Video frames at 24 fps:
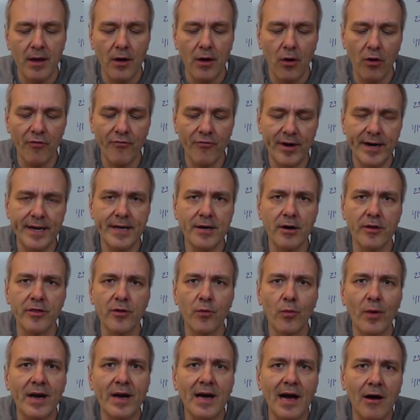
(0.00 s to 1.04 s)
already on
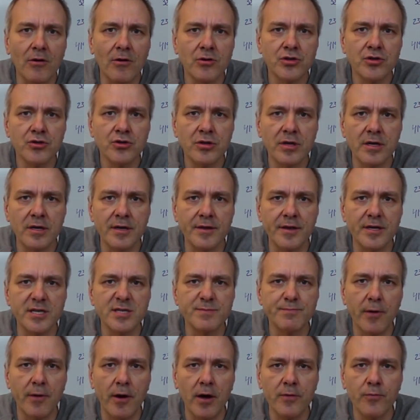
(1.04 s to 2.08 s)
the way out to the
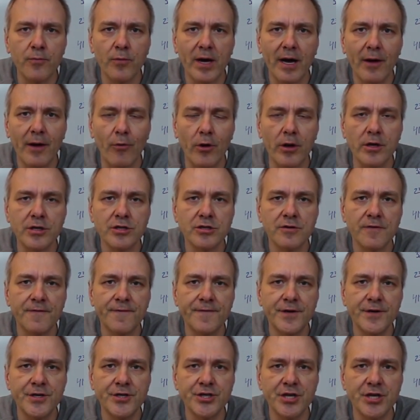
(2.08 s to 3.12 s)
spot where I wanted to
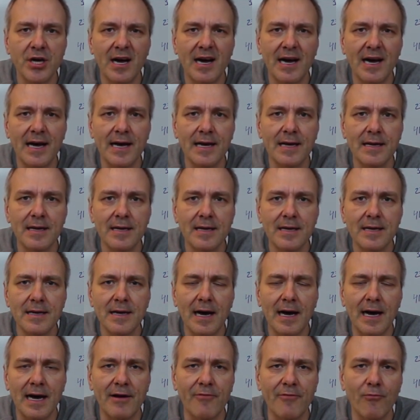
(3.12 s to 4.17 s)
fish,
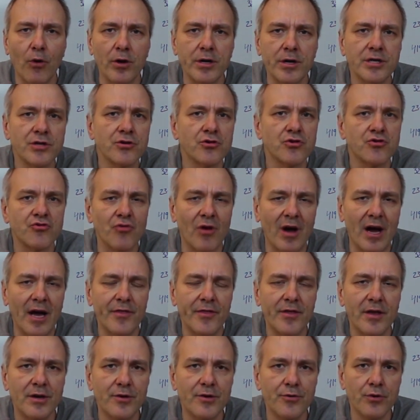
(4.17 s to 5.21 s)
I wanted to try
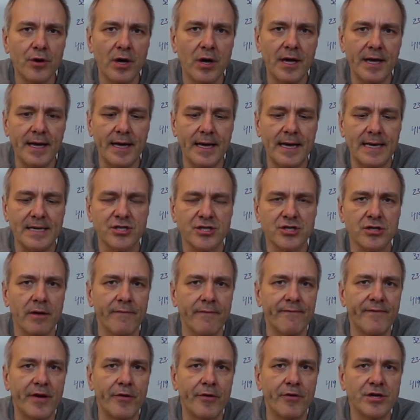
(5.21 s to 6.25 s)
the lure at
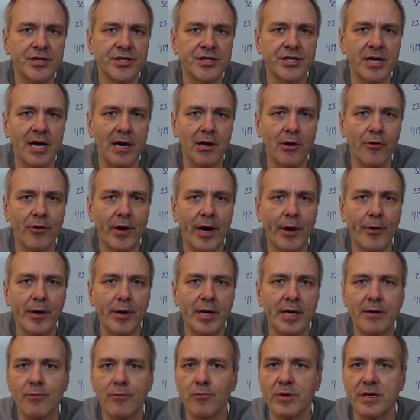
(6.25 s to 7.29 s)
some very shallow
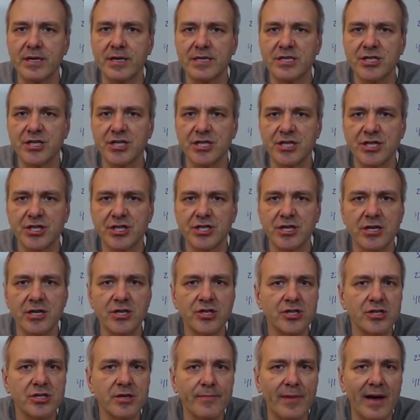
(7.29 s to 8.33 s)
area, which is
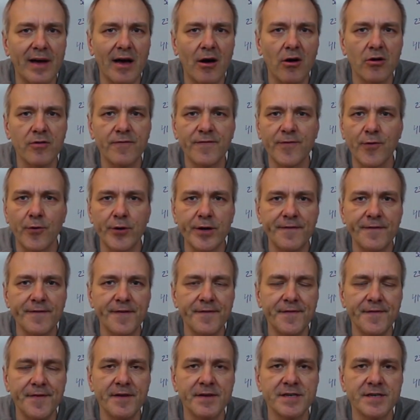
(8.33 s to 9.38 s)
just about
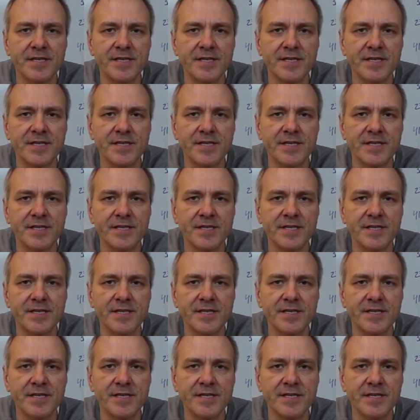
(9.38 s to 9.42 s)
40-50